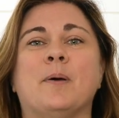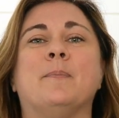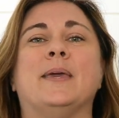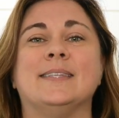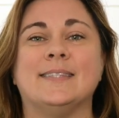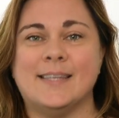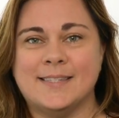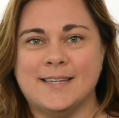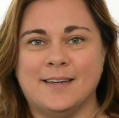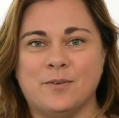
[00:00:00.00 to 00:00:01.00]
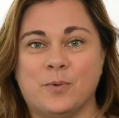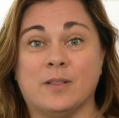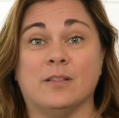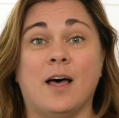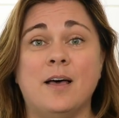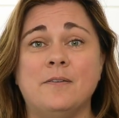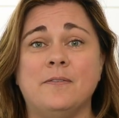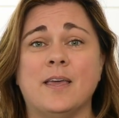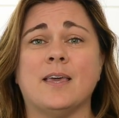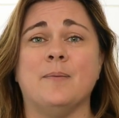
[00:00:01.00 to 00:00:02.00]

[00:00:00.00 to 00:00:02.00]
but be insistent with love and